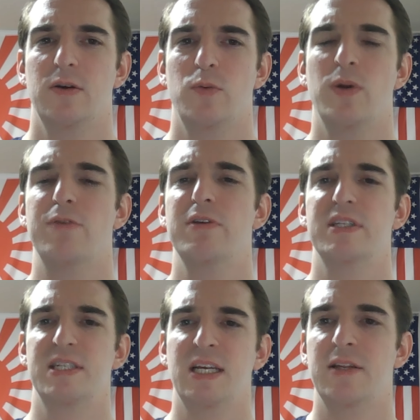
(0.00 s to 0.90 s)
when I read the
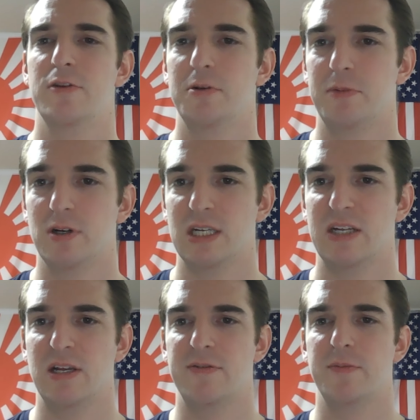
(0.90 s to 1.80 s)
2nd and 3rd book,
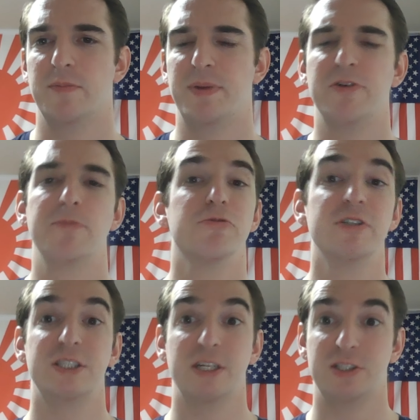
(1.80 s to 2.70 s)
I'll have a better
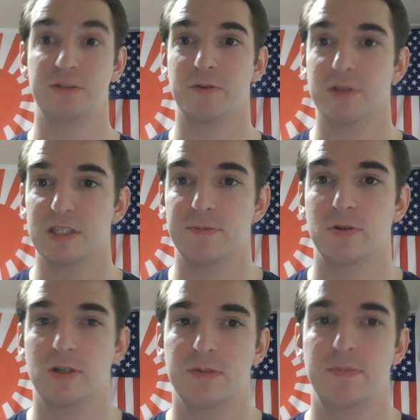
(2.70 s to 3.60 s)
appreciation for this
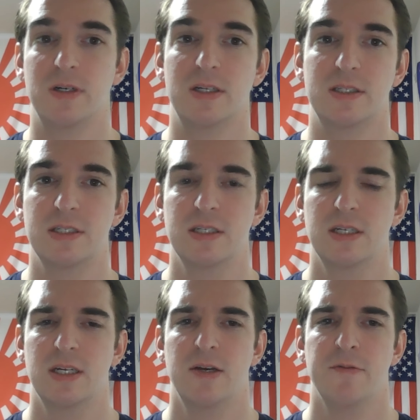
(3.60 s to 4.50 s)
book. But
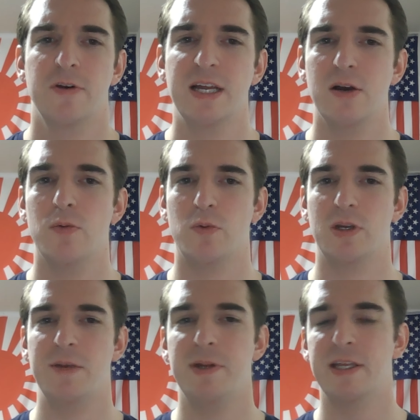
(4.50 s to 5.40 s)
for now, we'll
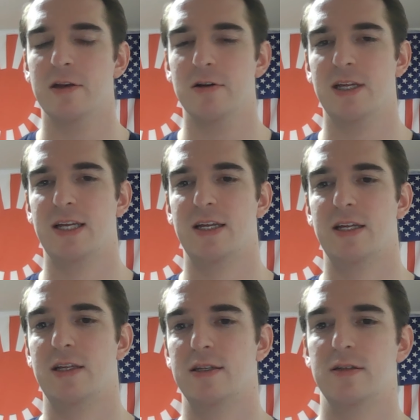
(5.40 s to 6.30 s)
keep it here,
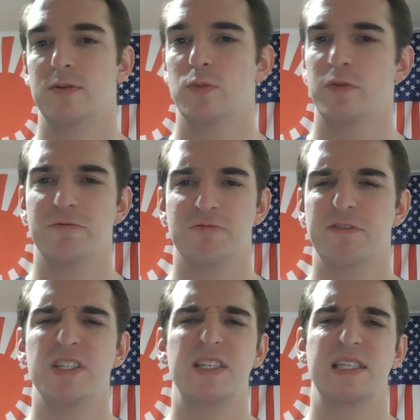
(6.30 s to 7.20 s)
and we'll
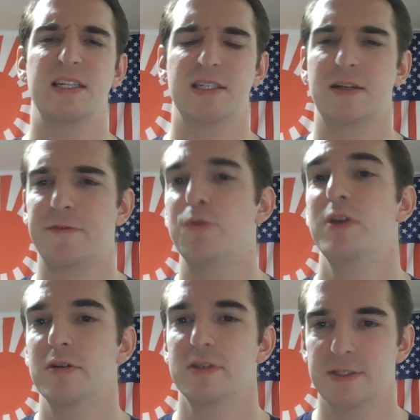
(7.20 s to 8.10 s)
revisit this list in a few
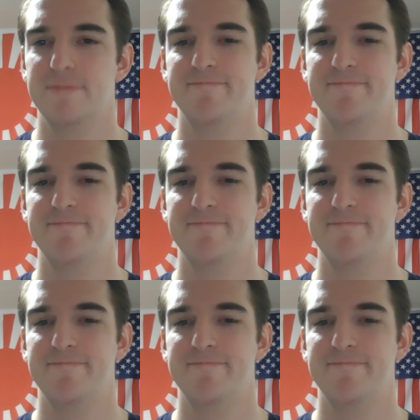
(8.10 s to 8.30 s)
years.